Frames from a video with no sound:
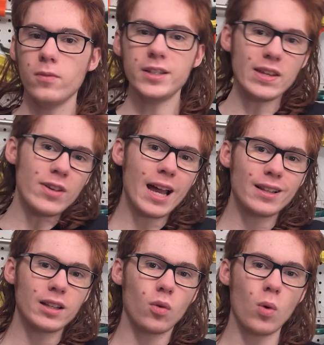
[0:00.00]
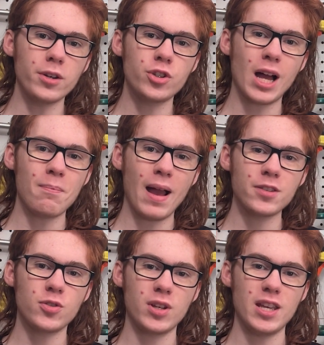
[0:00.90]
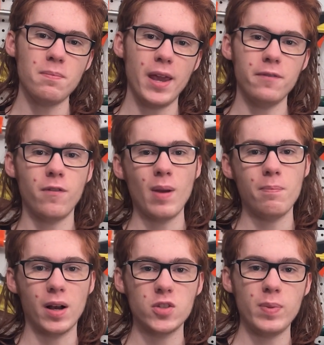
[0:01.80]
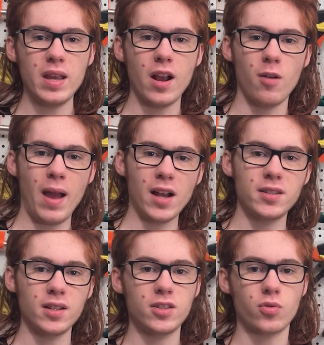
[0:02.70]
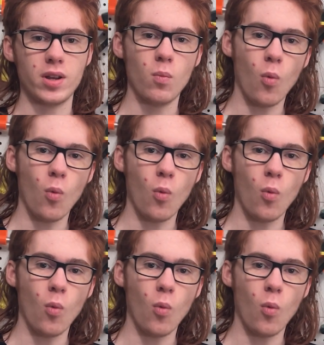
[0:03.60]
It's even got a little one-shot master key made from a Buzzsaw Air Max Extreme